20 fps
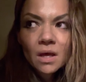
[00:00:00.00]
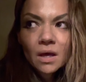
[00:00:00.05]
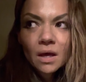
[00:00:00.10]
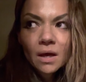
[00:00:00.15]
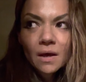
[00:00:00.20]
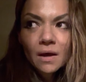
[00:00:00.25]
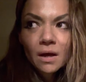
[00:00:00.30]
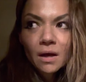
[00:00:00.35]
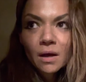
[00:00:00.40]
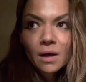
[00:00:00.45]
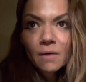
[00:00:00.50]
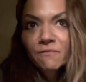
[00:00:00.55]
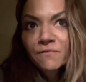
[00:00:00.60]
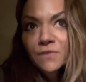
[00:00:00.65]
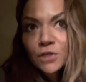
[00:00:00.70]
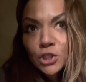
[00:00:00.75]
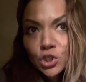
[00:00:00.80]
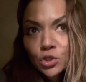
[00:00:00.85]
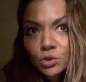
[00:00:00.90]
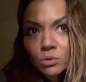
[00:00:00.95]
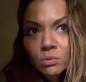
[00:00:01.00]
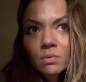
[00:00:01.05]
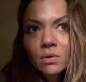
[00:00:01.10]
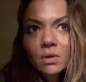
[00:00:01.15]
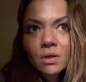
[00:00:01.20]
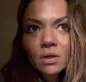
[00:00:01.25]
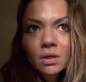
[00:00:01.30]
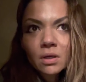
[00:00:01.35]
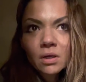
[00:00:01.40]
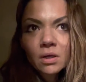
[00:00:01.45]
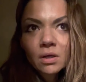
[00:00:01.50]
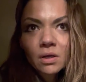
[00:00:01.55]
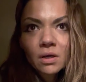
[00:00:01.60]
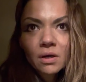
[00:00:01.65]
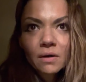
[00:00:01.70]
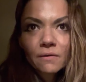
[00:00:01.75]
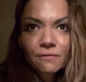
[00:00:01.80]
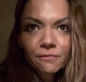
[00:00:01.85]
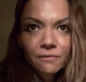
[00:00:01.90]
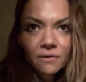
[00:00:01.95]
official
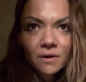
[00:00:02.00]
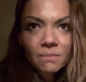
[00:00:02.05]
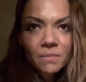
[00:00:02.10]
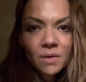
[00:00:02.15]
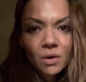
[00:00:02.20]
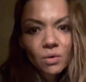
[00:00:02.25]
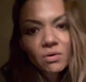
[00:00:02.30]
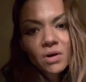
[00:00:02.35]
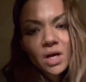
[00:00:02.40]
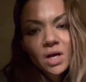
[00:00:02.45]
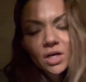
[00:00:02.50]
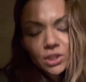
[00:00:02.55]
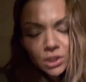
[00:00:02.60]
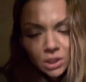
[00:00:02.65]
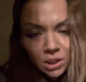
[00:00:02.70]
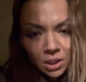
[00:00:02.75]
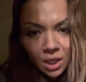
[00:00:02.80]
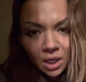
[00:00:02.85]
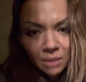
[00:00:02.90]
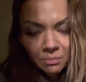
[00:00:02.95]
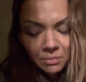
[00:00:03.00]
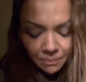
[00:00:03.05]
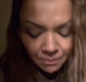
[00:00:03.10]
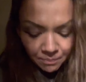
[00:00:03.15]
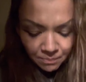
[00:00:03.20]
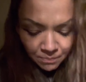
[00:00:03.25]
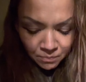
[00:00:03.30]
from Russian army,